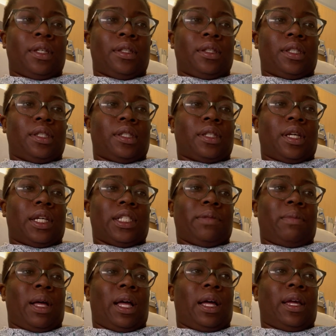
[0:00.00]
discuss
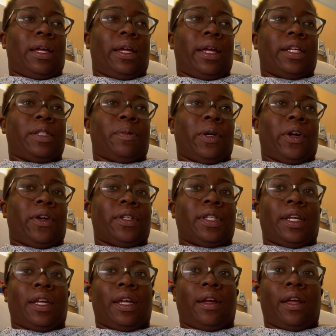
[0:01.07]
my experience
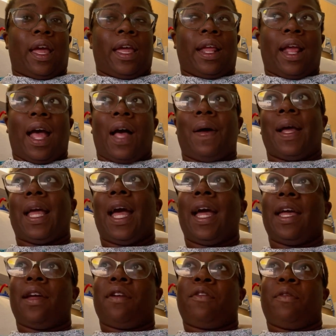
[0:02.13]
and how I got
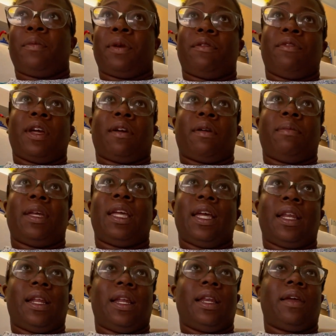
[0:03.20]
here from the very
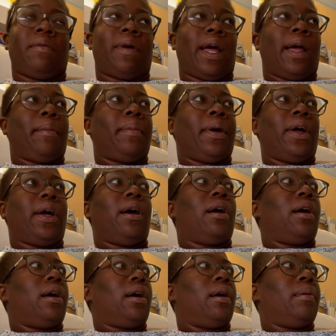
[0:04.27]
beginning anyway. But
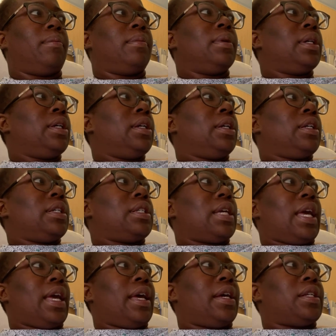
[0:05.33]

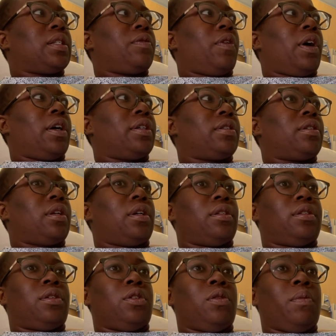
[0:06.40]
yeah, as far as a
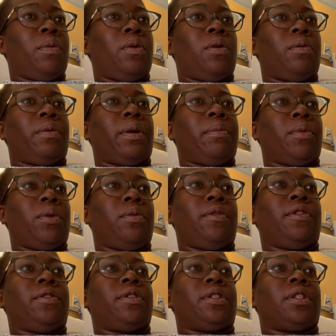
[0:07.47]
tubal
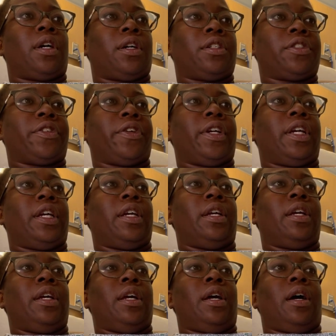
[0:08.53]
removal
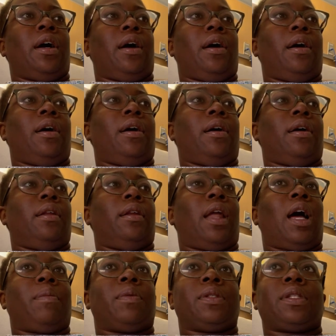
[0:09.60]
surgery,
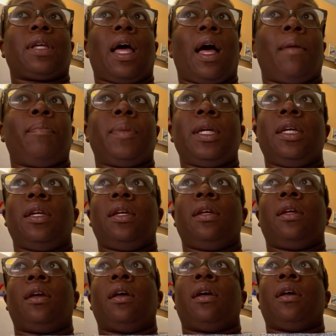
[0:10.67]

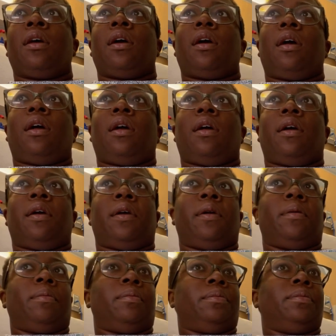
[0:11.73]
laparoscopy,
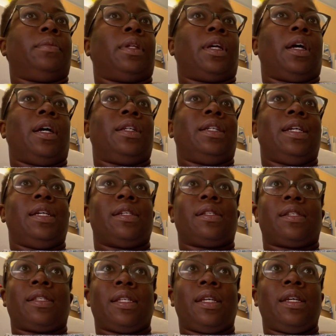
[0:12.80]
a
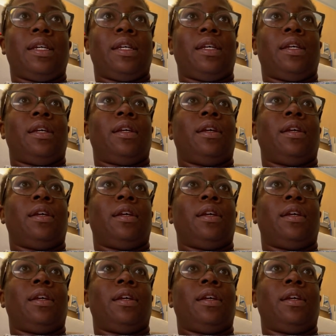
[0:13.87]
DNC,